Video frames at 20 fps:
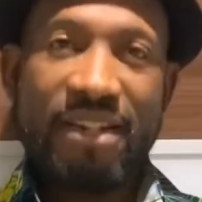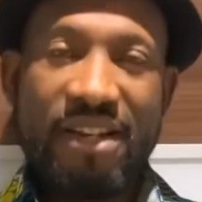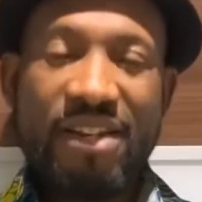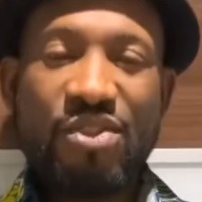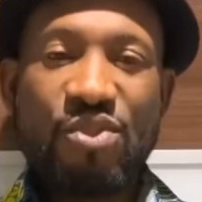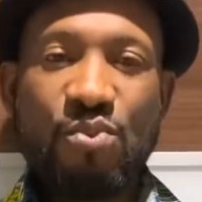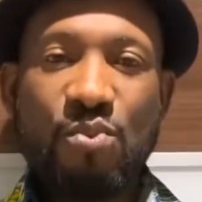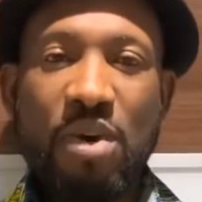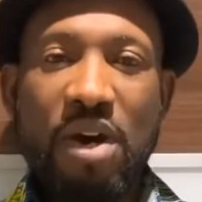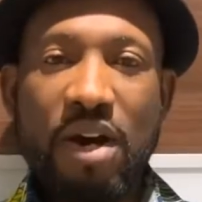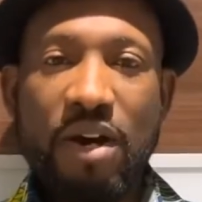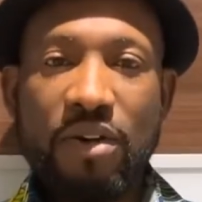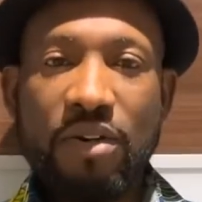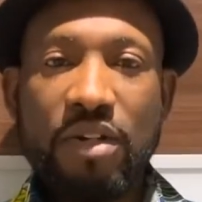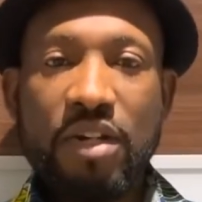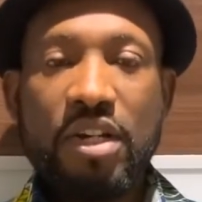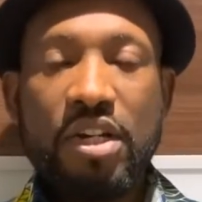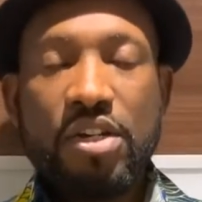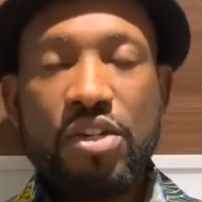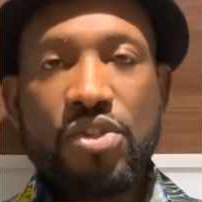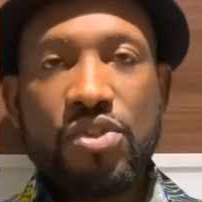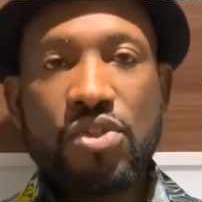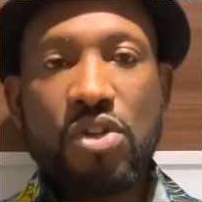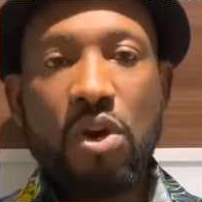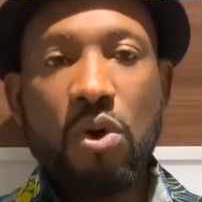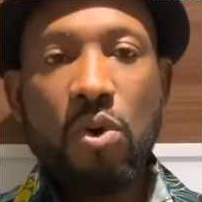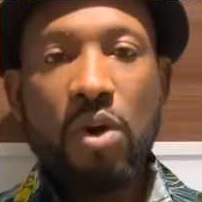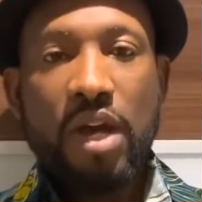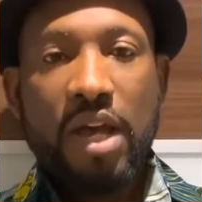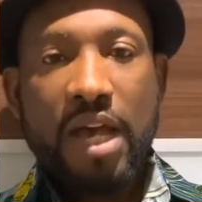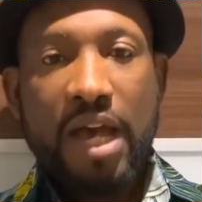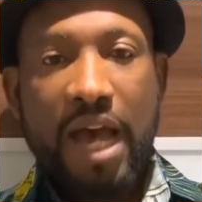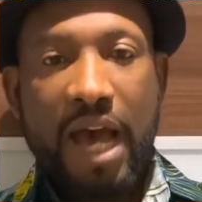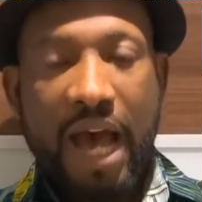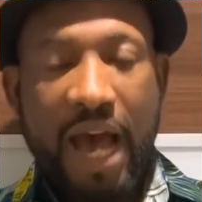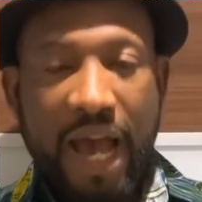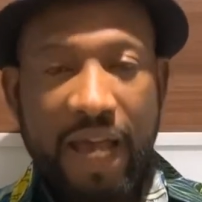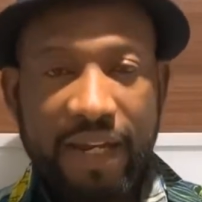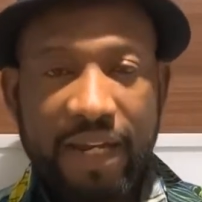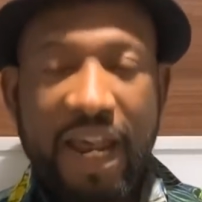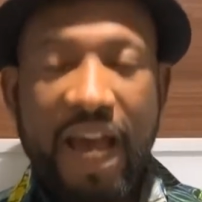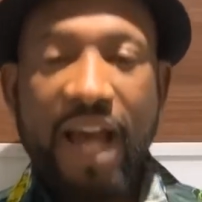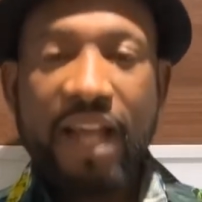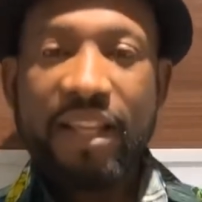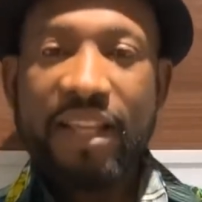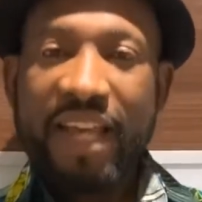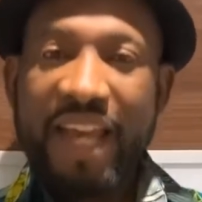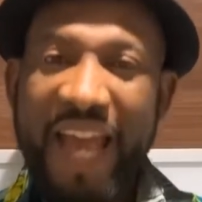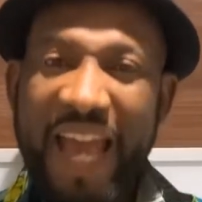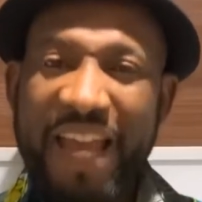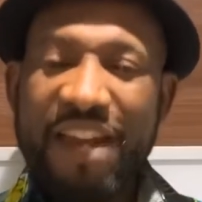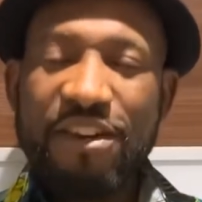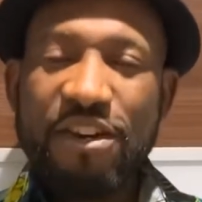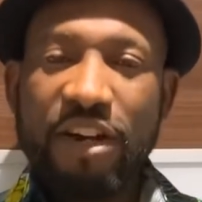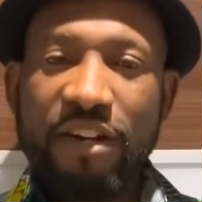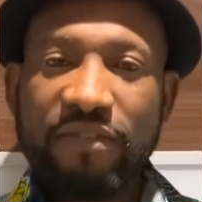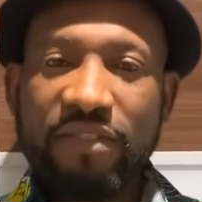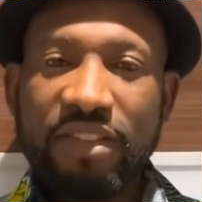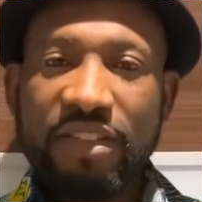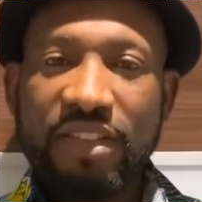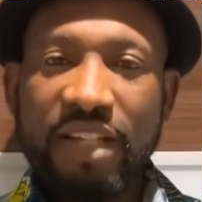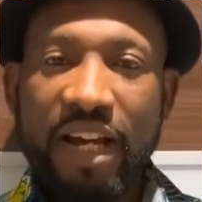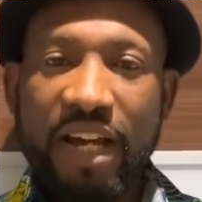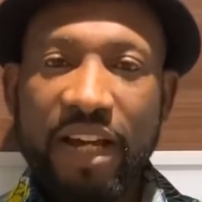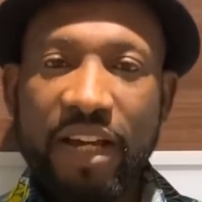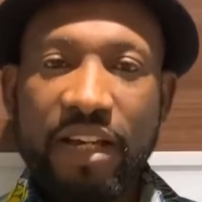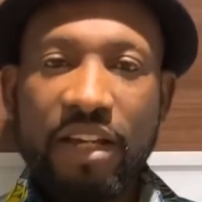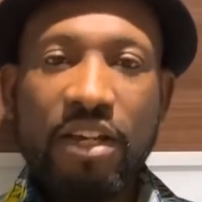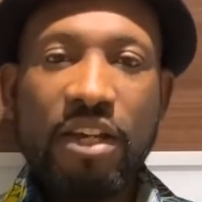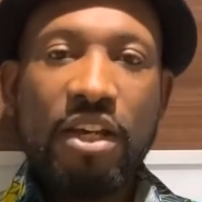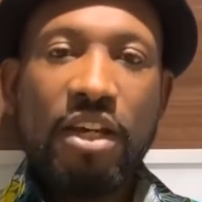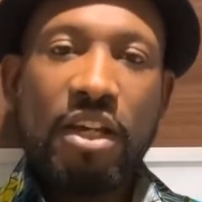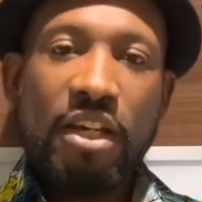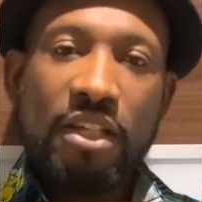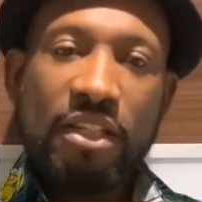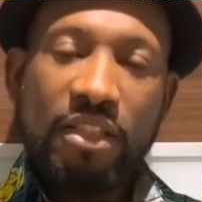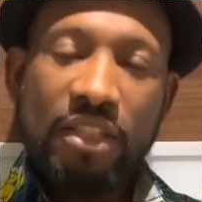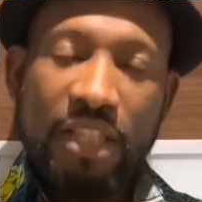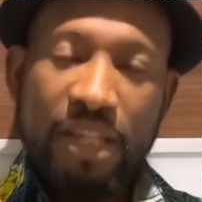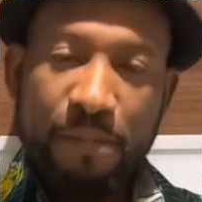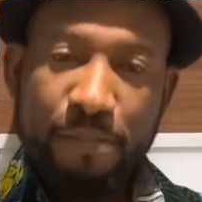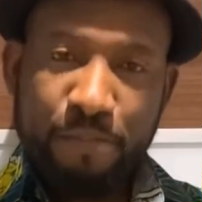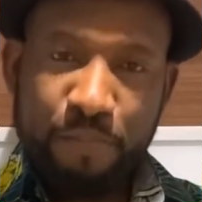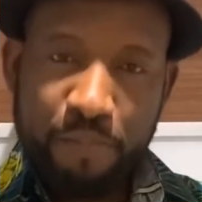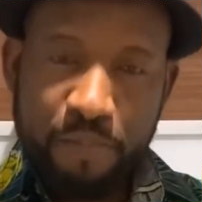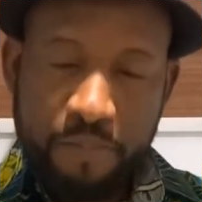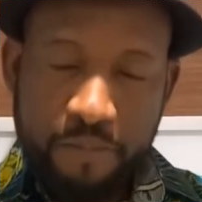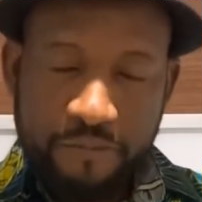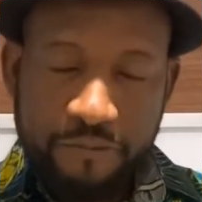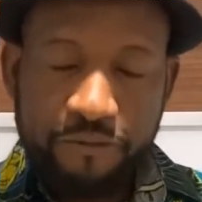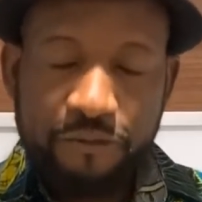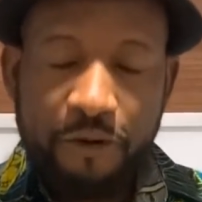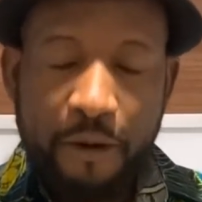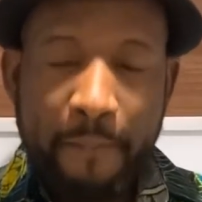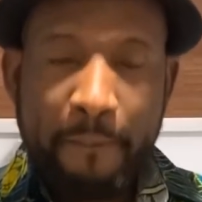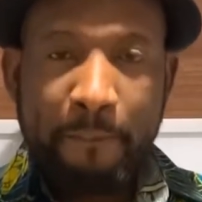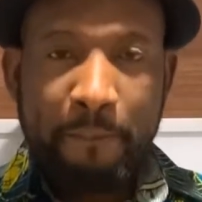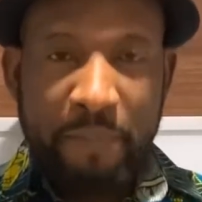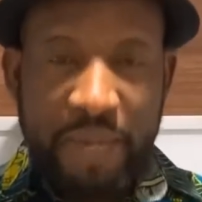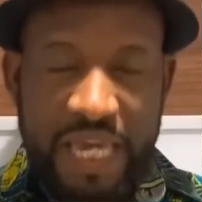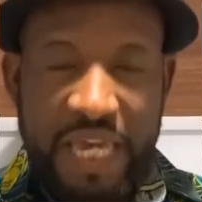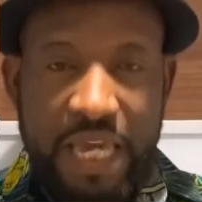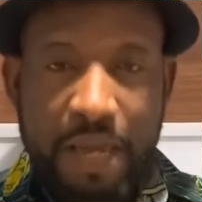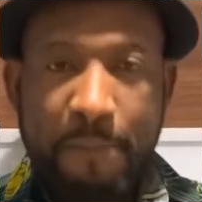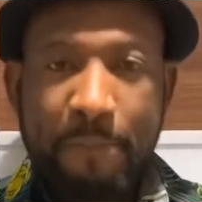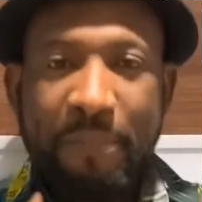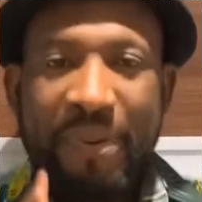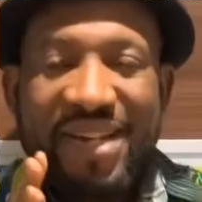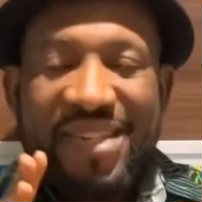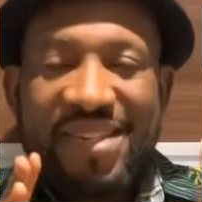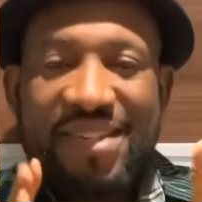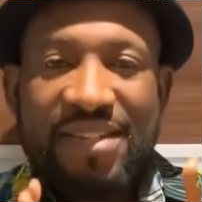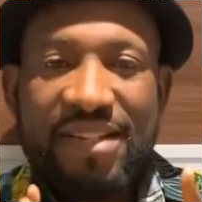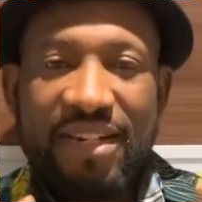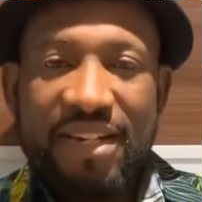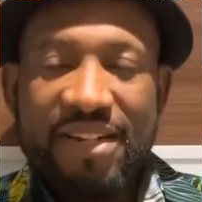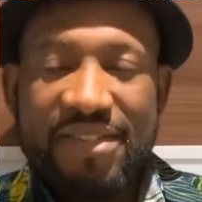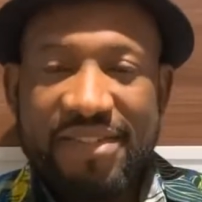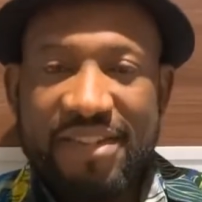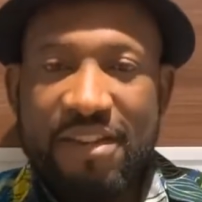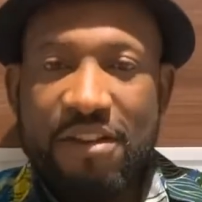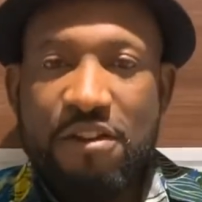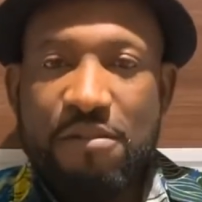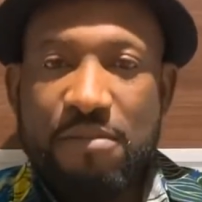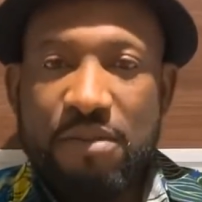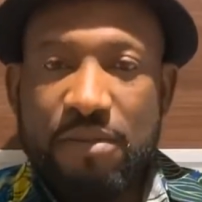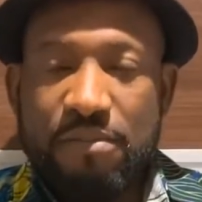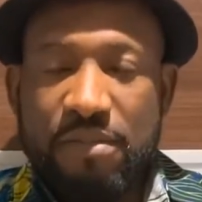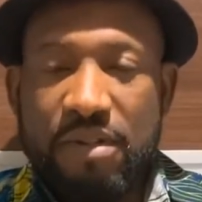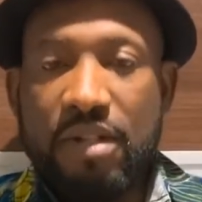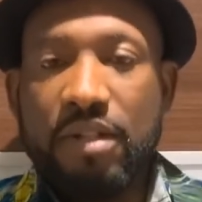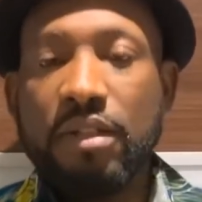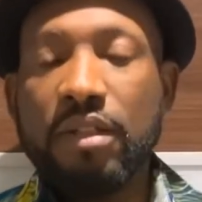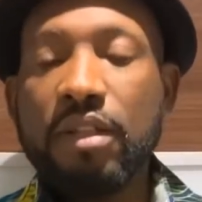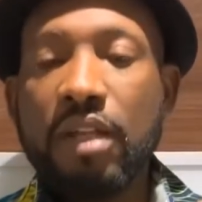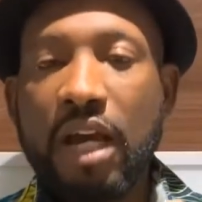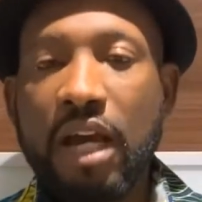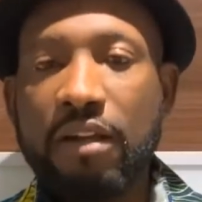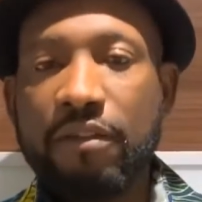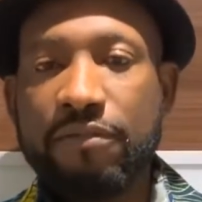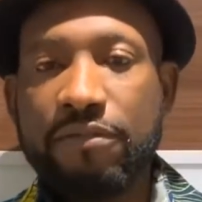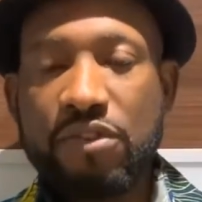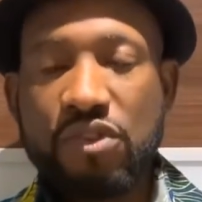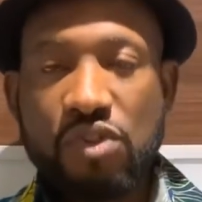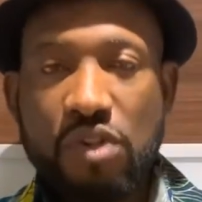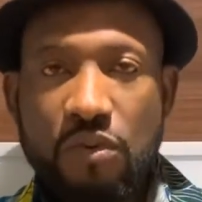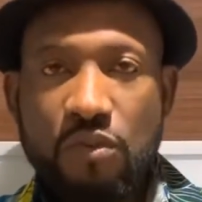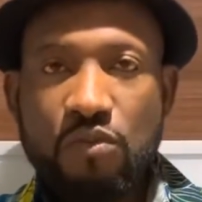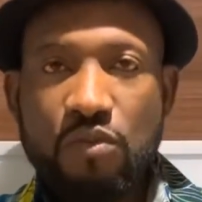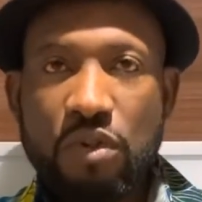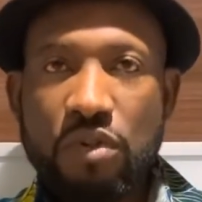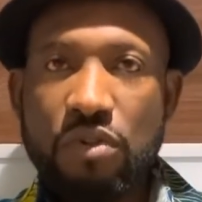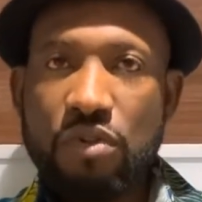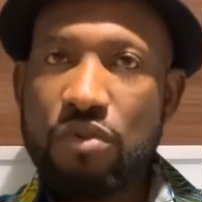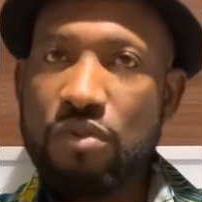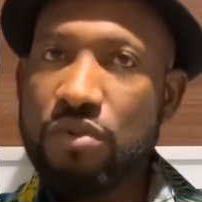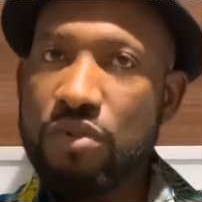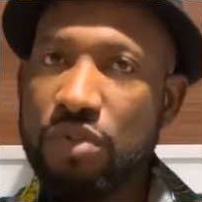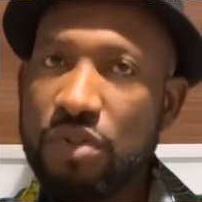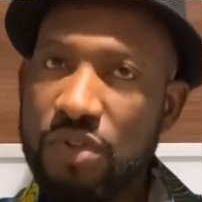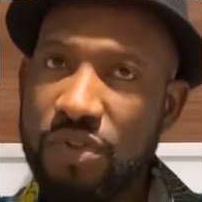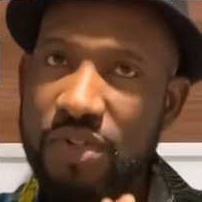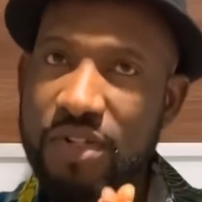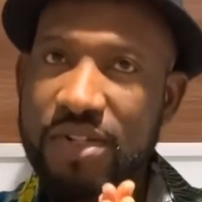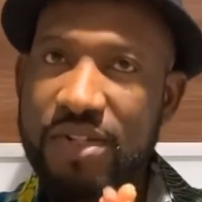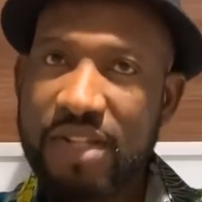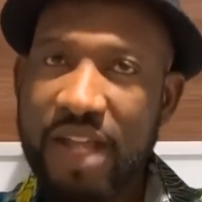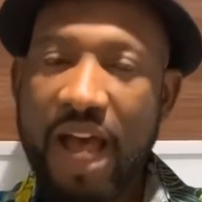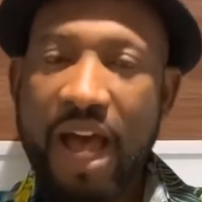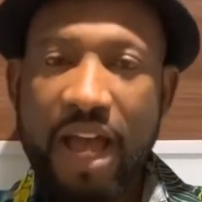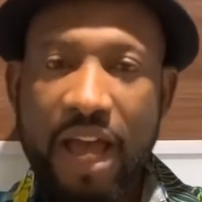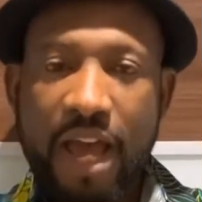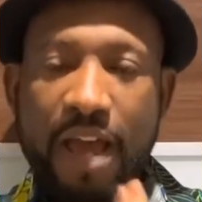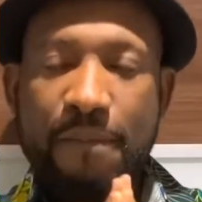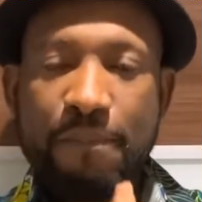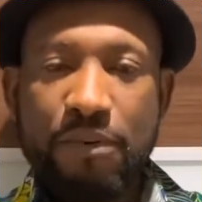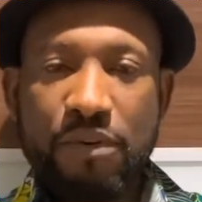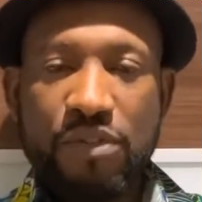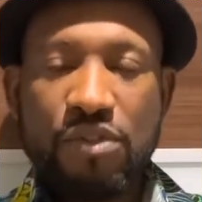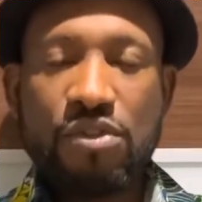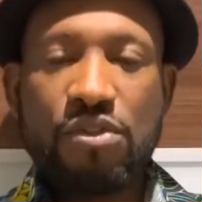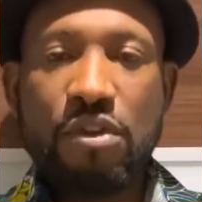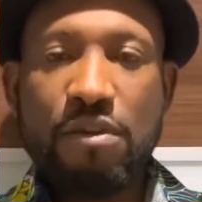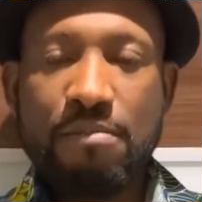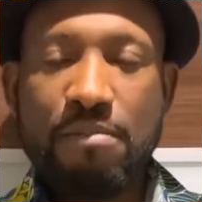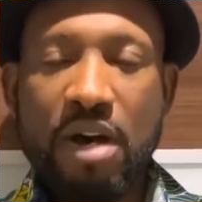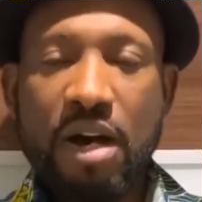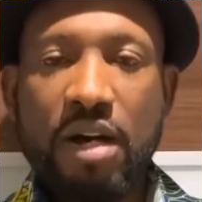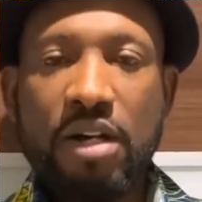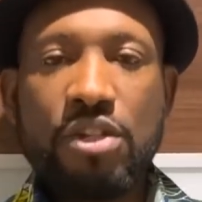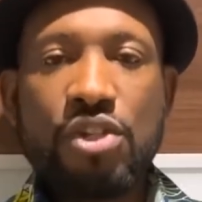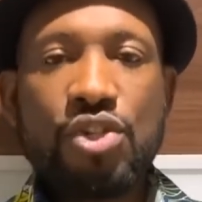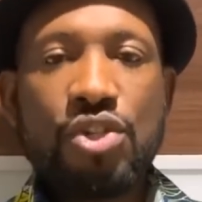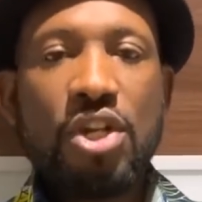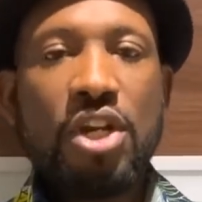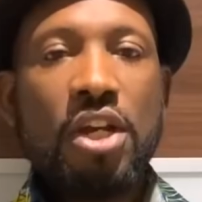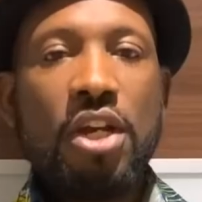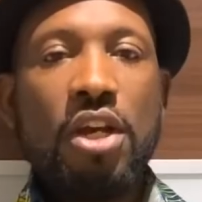as well. So at that end of the day, for me personally as a human being, and for someone who uses that airport so much,